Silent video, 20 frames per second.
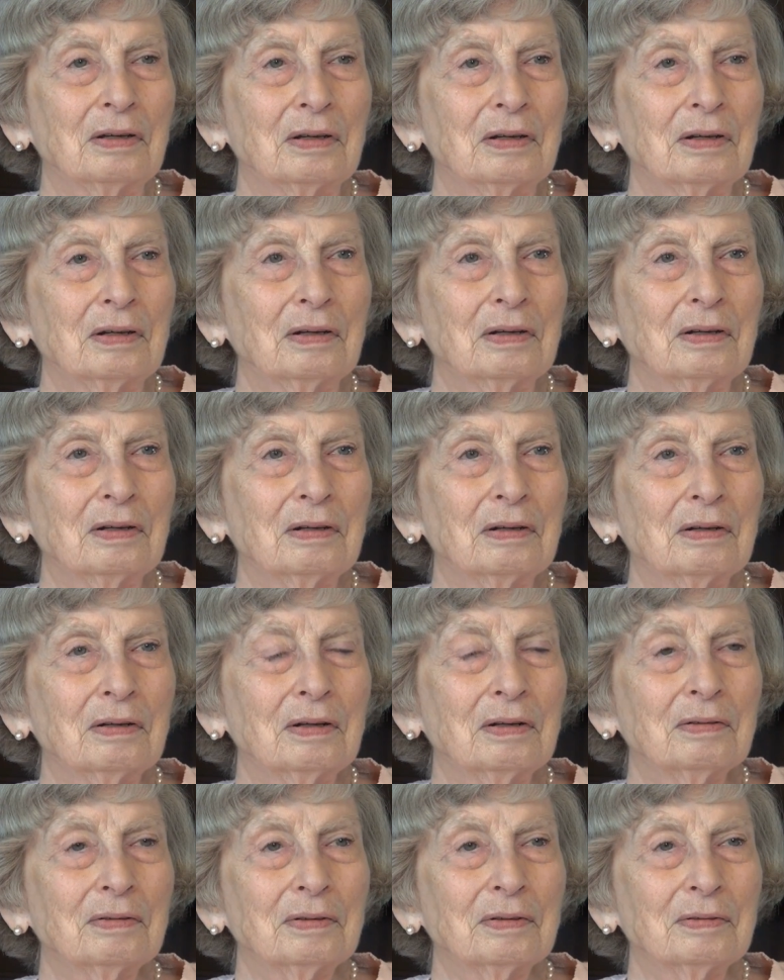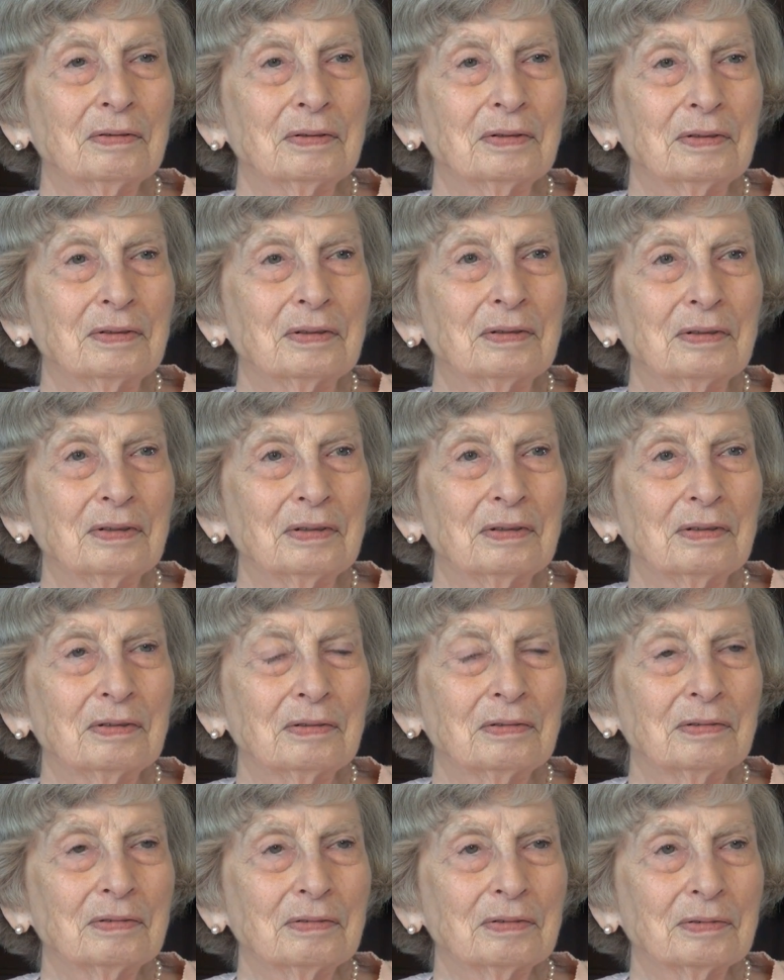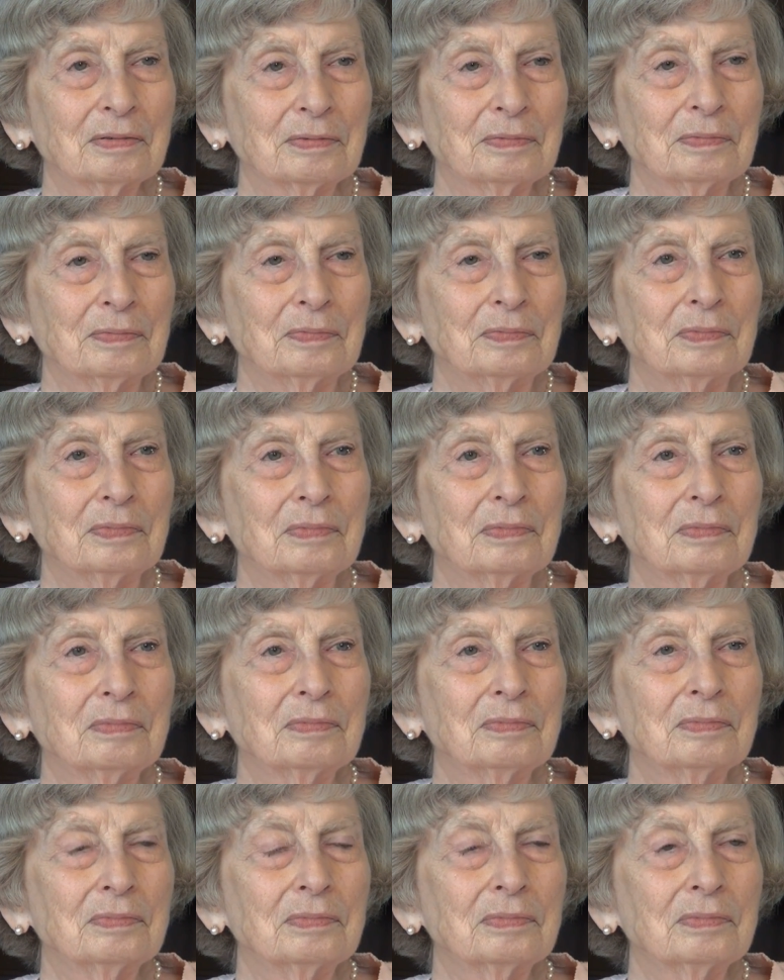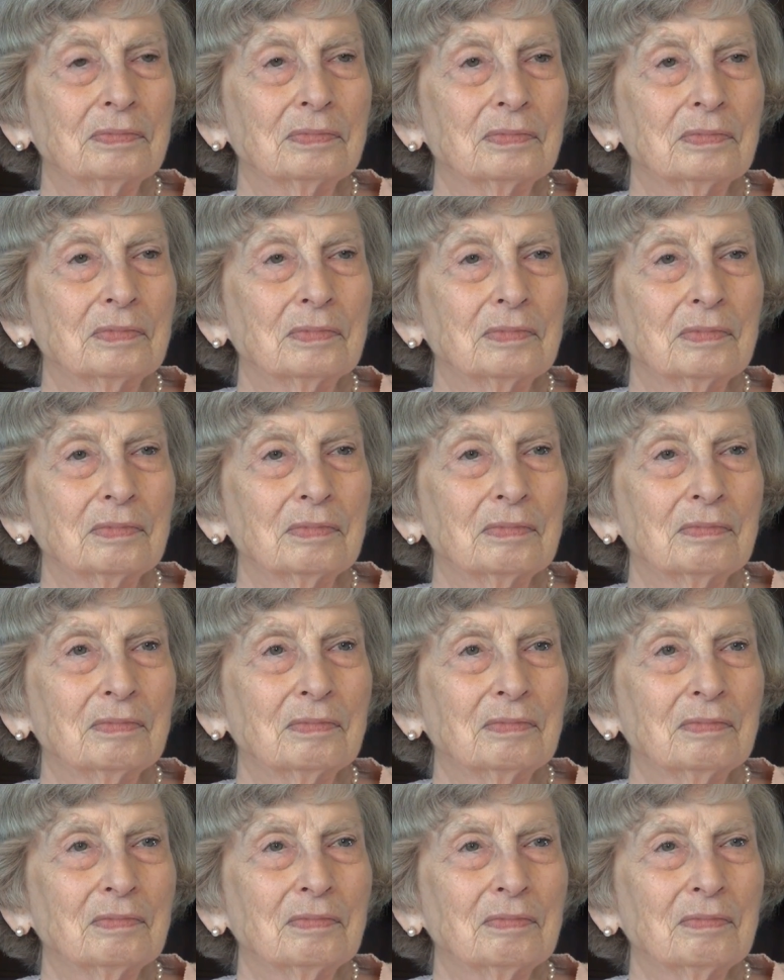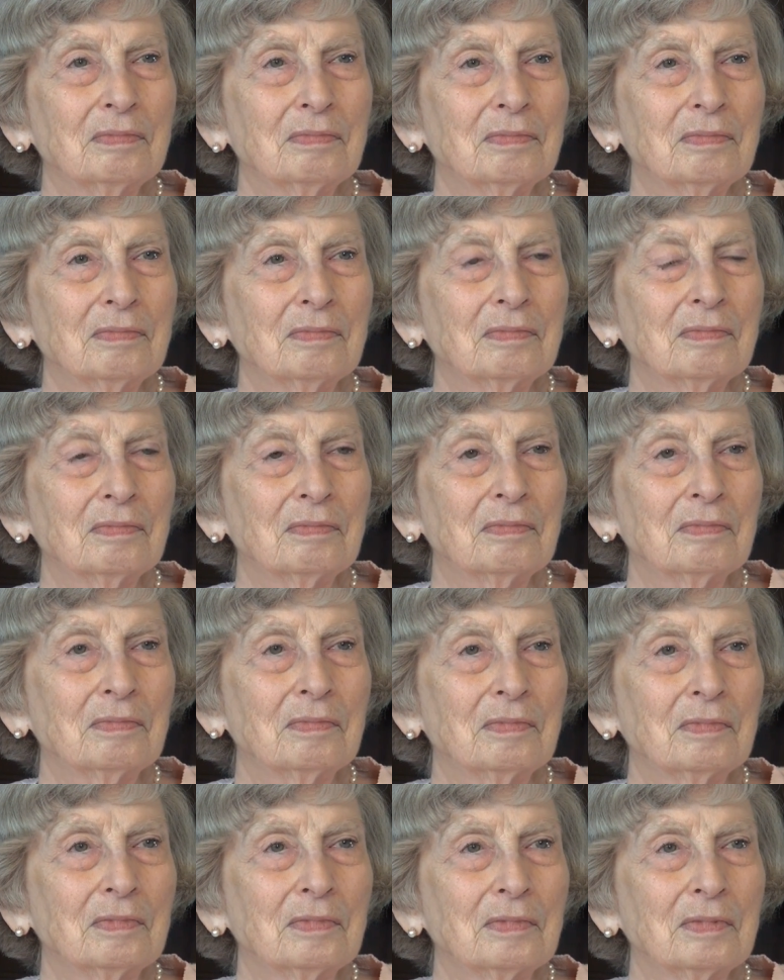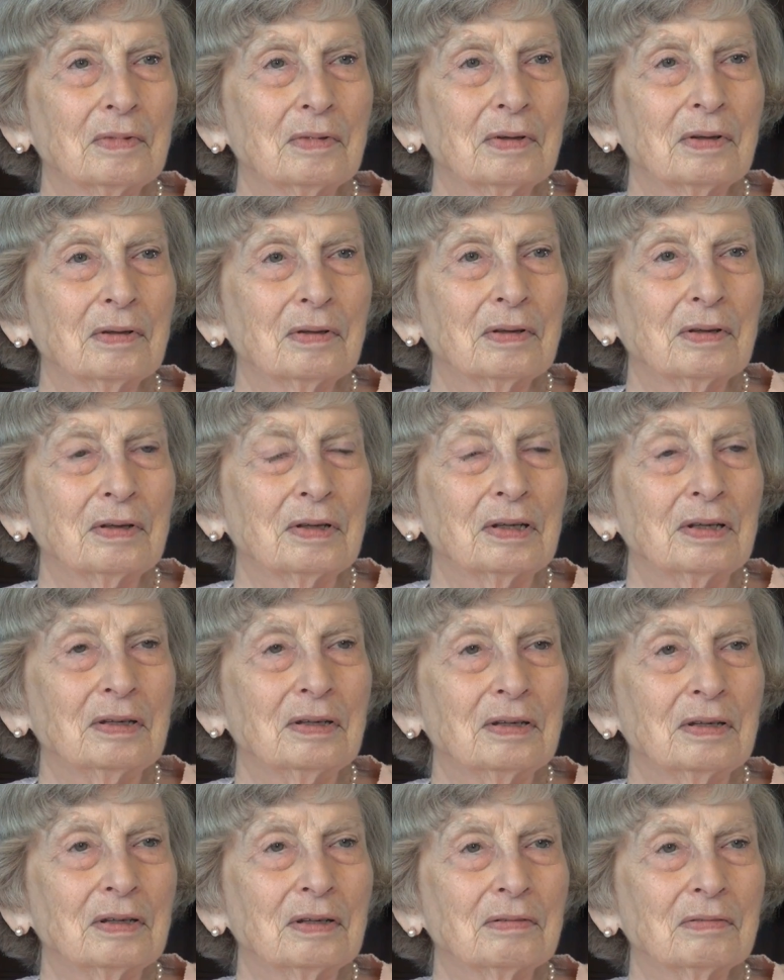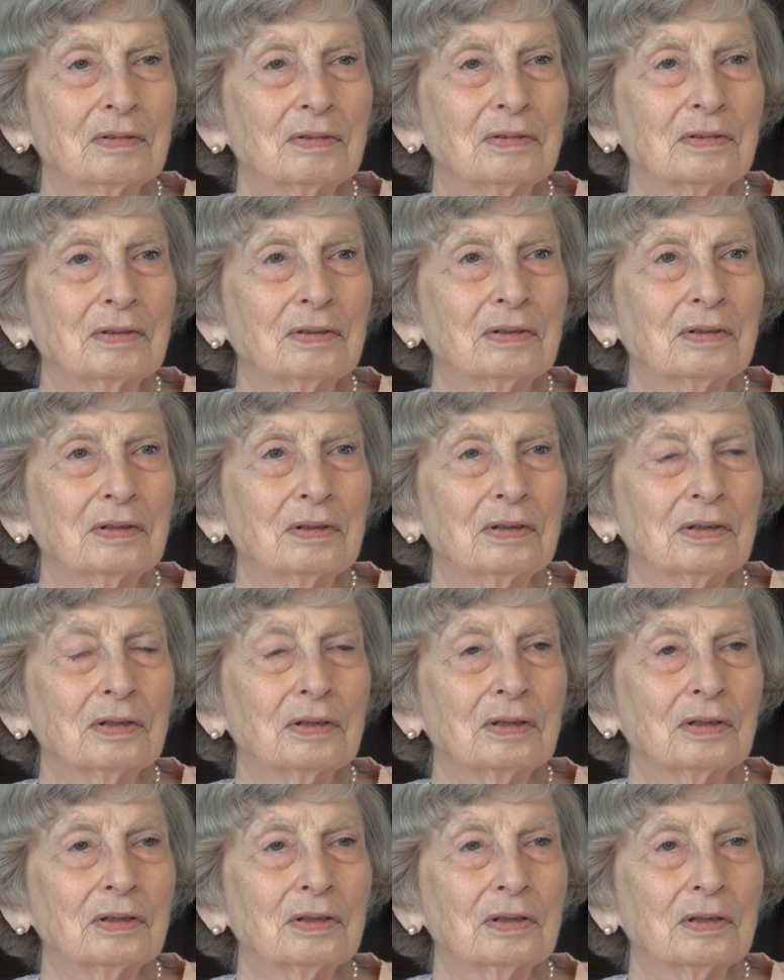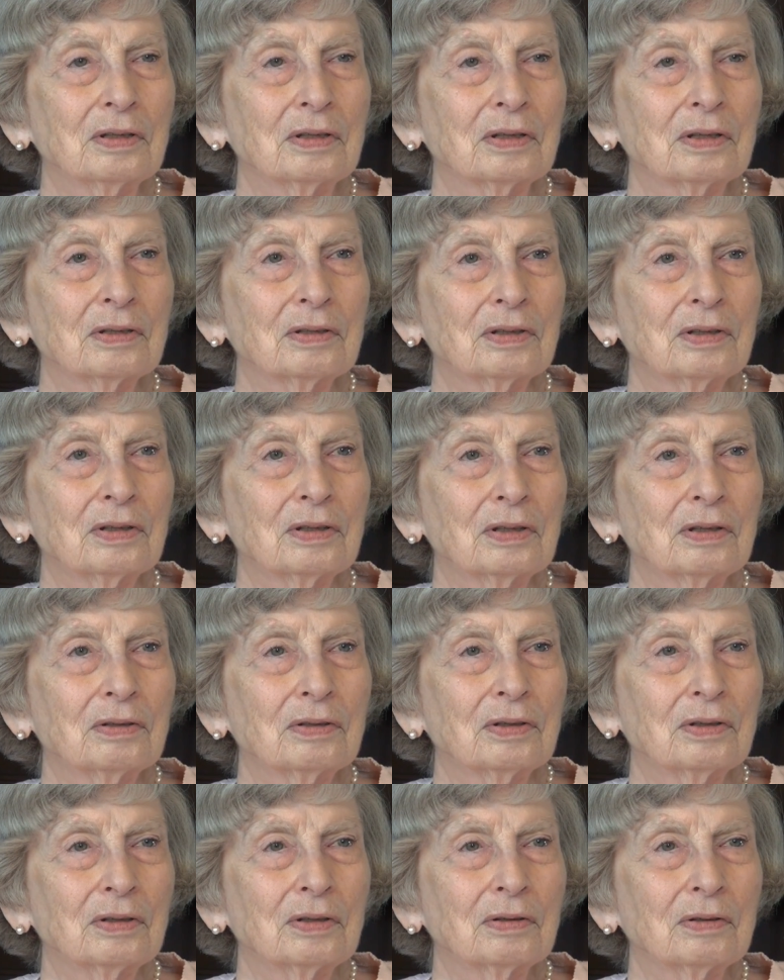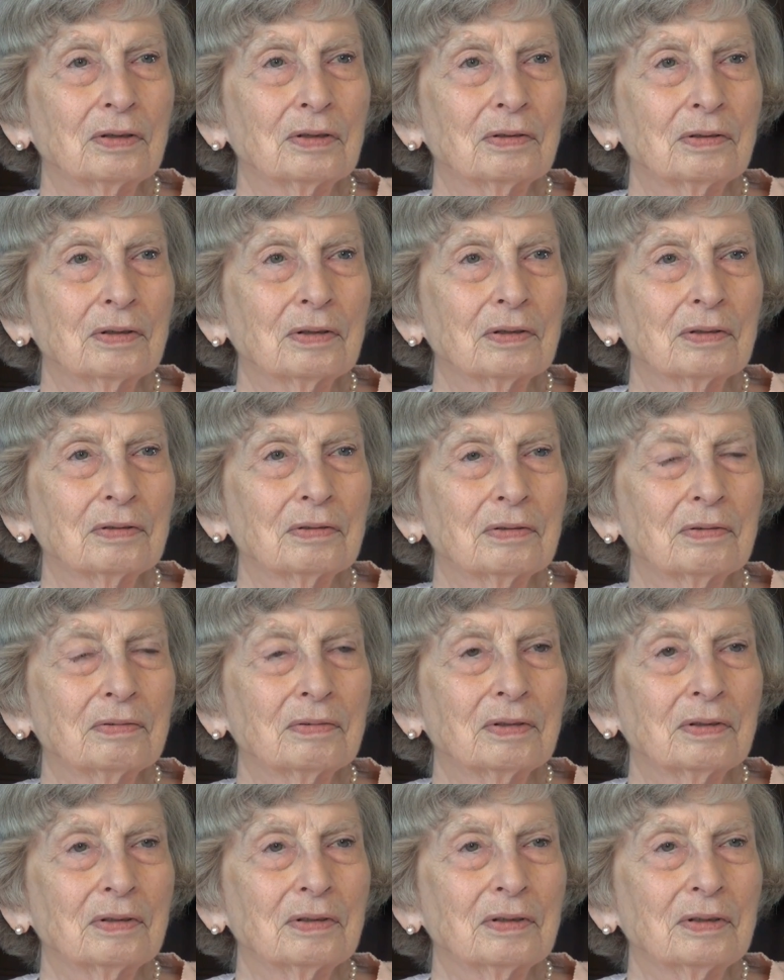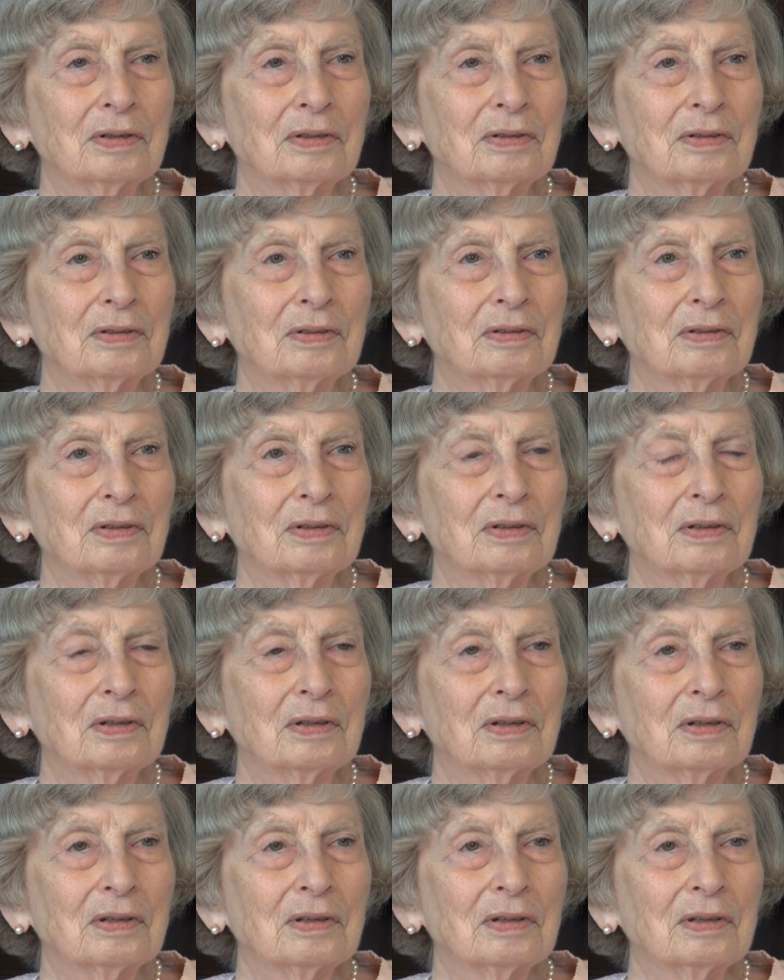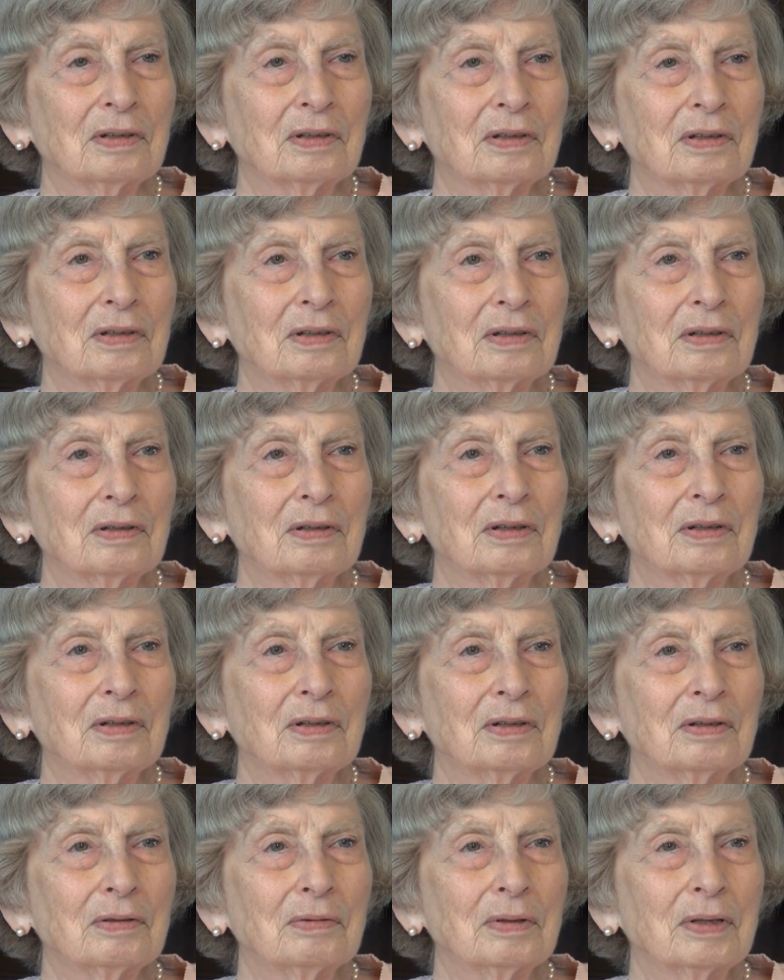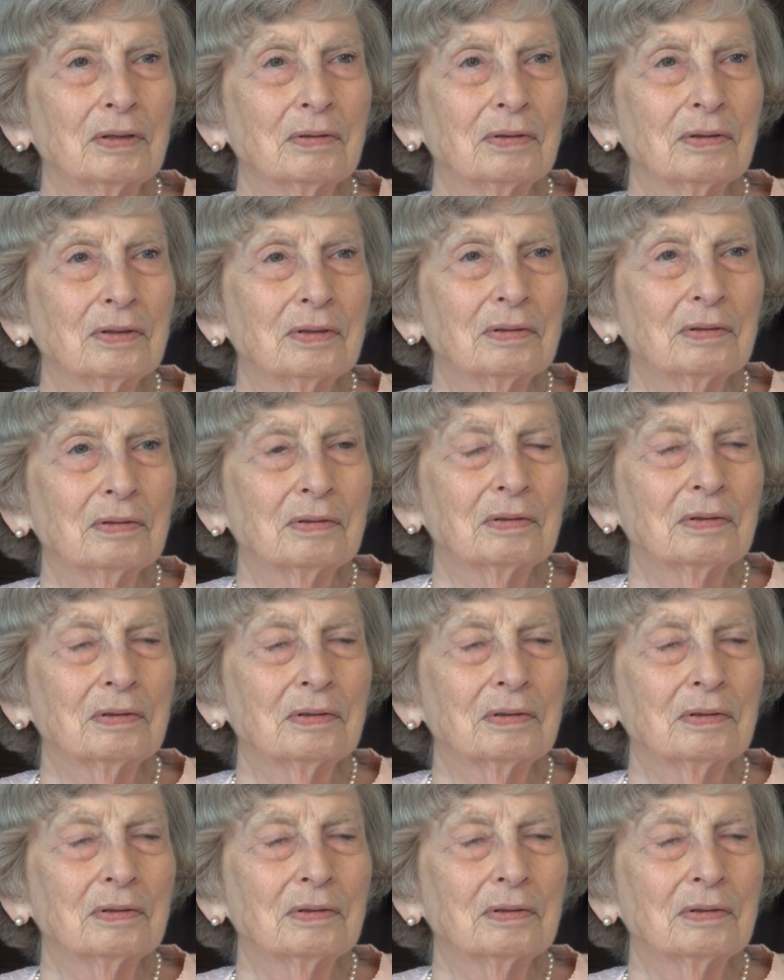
if we are members, and, and I am, um, the what we pay essentially covers pretty much just the direct costs associated with uh, servicing the membership,